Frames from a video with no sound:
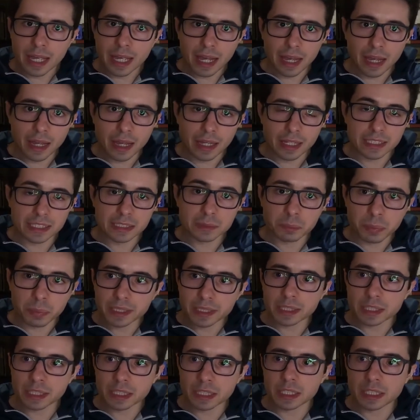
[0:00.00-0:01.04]

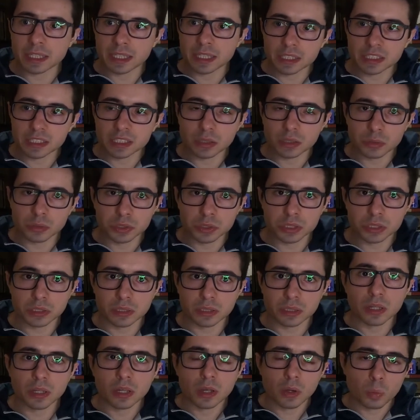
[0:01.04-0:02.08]
splitting the solution
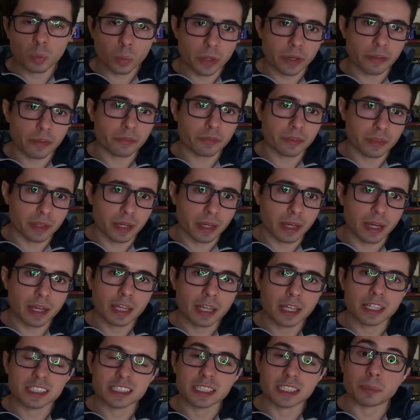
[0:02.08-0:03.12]
with the
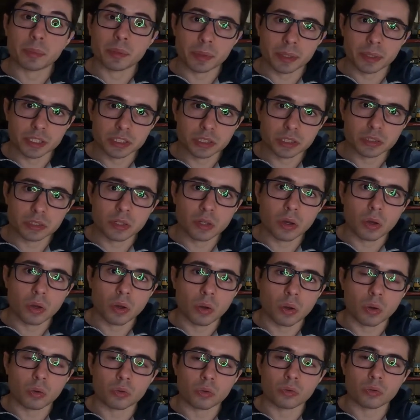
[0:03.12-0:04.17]
separation
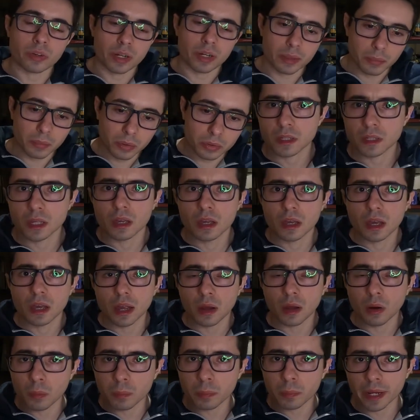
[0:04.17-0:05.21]
of variables. I
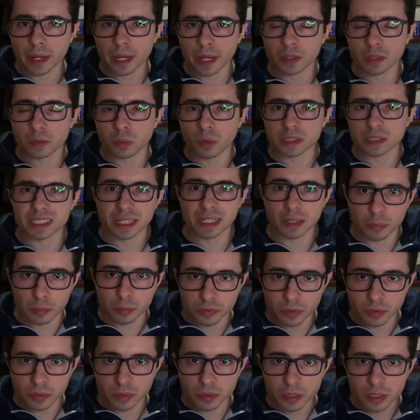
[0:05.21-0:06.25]
hope it was
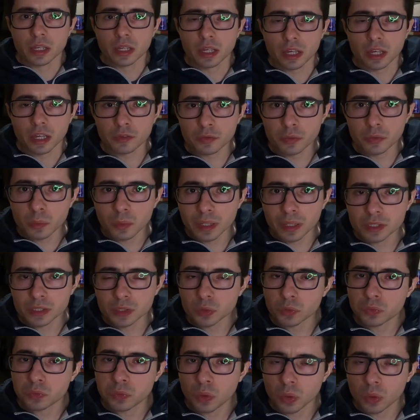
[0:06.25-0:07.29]
helpful. If you want to
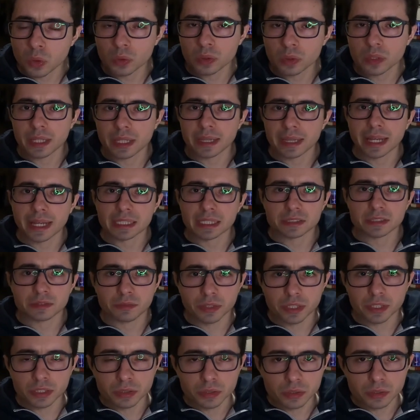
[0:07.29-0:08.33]
follow the next
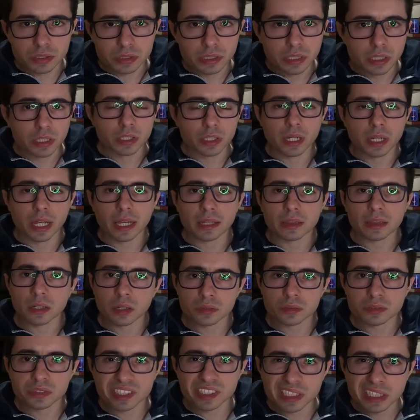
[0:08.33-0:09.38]
videos, you can
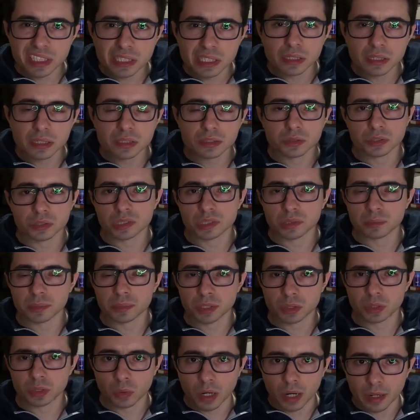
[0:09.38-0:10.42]
consider to
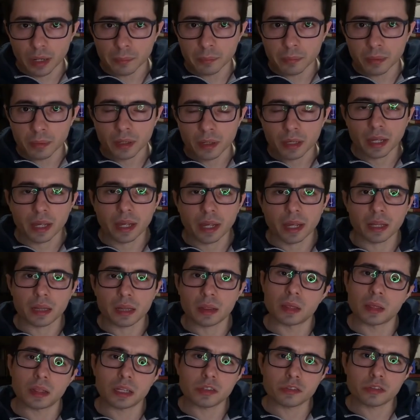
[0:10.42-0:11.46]
subscribe
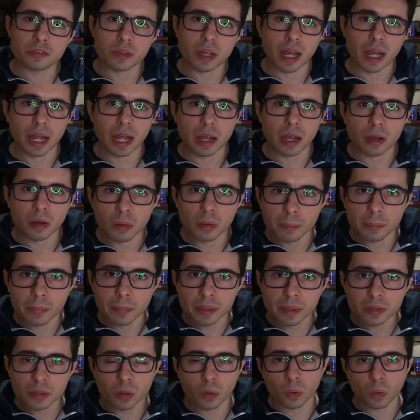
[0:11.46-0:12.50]
and leave a
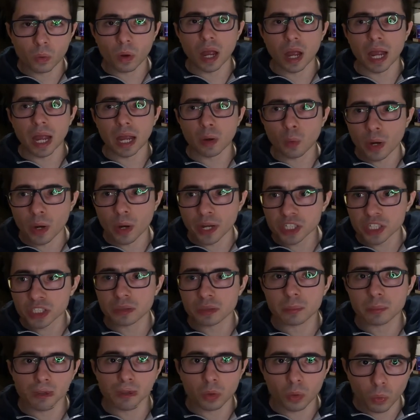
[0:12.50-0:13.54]
comment or a question
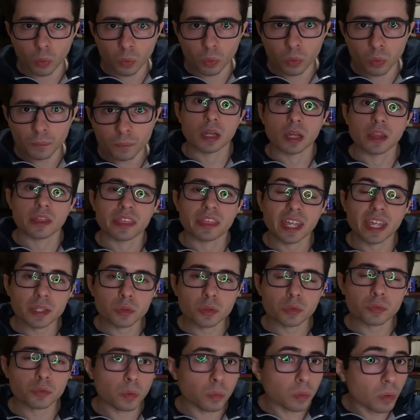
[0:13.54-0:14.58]
below. Thank you
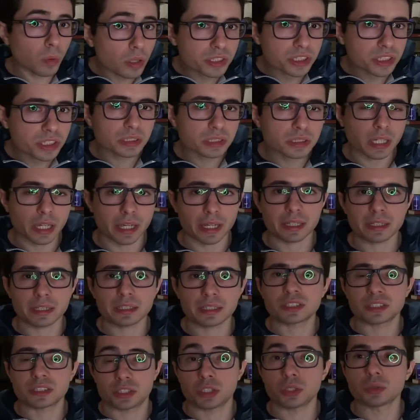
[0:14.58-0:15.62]
for watching and
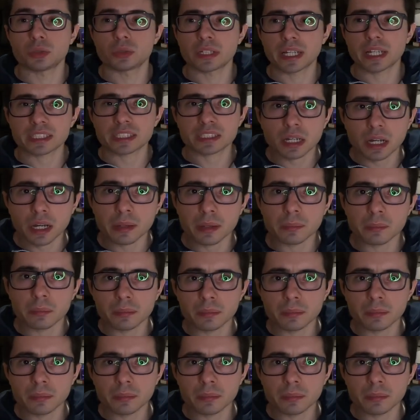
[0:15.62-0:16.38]
see you next time.